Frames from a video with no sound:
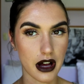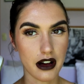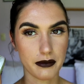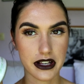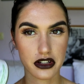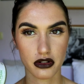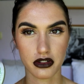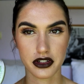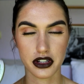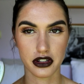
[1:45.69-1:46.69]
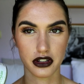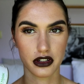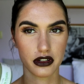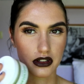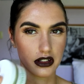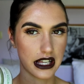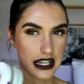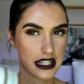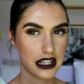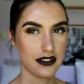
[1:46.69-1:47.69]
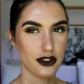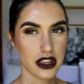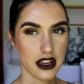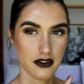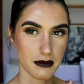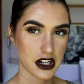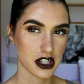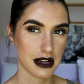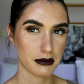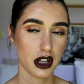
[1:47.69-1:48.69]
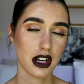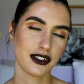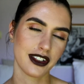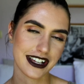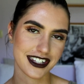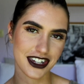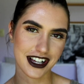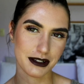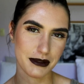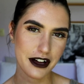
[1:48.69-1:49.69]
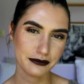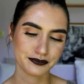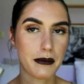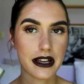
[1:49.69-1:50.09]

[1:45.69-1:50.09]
I'll make sure to, like I said, leave all the information down below if you'd like to check them out.